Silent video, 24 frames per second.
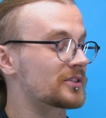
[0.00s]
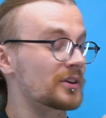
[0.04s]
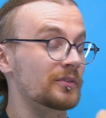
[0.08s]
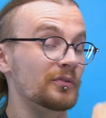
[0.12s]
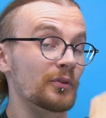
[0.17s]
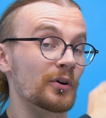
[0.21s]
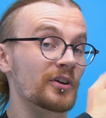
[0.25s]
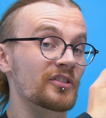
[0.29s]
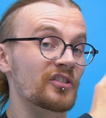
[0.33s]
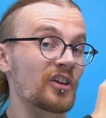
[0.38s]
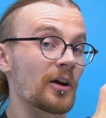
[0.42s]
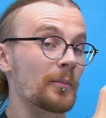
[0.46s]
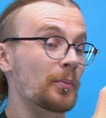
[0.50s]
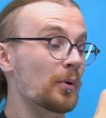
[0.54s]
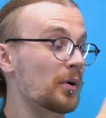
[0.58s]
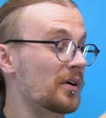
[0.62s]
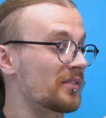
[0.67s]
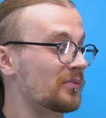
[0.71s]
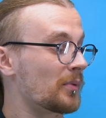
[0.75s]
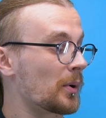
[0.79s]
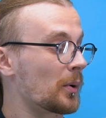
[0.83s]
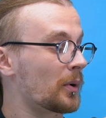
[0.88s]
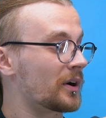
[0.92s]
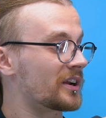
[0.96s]
So for example,
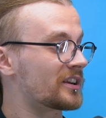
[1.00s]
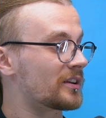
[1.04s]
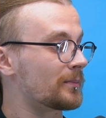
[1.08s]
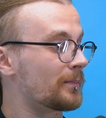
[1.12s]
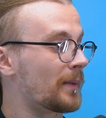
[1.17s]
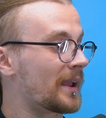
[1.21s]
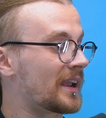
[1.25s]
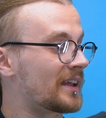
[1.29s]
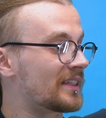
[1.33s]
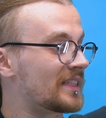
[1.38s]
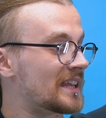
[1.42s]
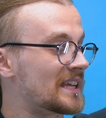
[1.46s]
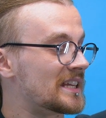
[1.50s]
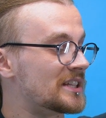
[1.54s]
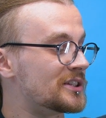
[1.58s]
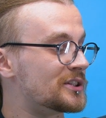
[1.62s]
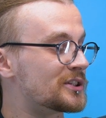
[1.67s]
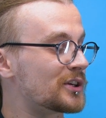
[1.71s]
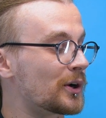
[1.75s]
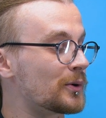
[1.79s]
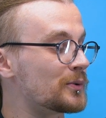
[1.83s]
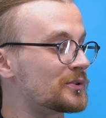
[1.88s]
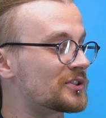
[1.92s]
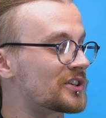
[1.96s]
if we wanted to make the
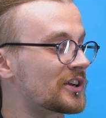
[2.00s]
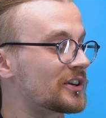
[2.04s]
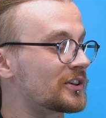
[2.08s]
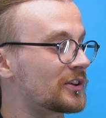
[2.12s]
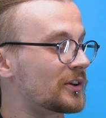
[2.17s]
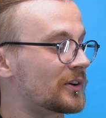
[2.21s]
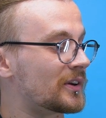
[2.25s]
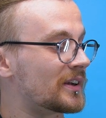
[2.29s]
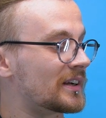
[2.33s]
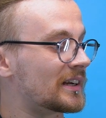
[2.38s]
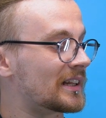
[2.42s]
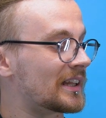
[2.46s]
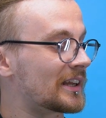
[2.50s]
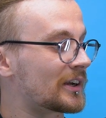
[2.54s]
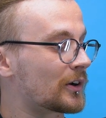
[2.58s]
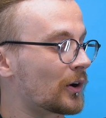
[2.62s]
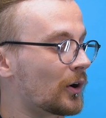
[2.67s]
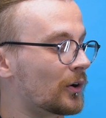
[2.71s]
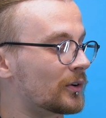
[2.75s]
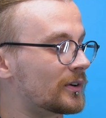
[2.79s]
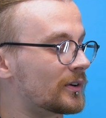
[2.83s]
Dozer, you can click